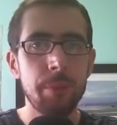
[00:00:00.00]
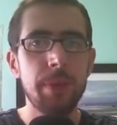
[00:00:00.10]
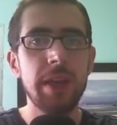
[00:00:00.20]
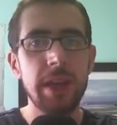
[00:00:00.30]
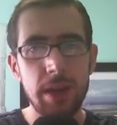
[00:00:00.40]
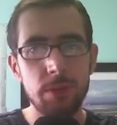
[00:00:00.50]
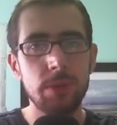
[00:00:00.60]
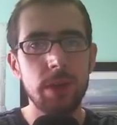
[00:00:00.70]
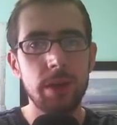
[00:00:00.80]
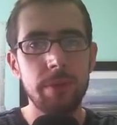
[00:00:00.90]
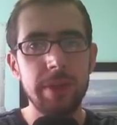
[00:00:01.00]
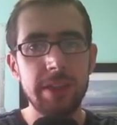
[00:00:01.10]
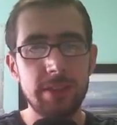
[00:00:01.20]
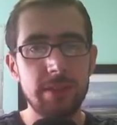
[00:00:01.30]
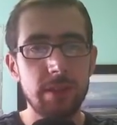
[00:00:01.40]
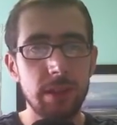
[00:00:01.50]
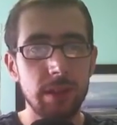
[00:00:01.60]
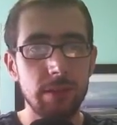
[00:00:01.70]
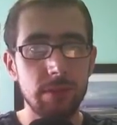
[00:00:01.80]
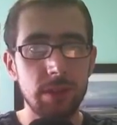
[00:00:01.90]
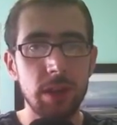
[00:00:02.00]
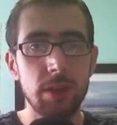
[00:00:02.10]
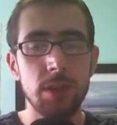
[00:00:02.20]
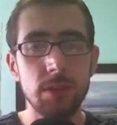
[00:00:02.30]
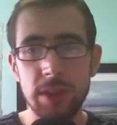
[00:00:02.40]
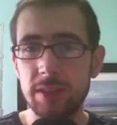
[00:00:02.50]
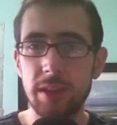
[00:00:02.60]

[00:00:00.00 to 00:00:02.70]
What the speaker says: But now it's, Qt,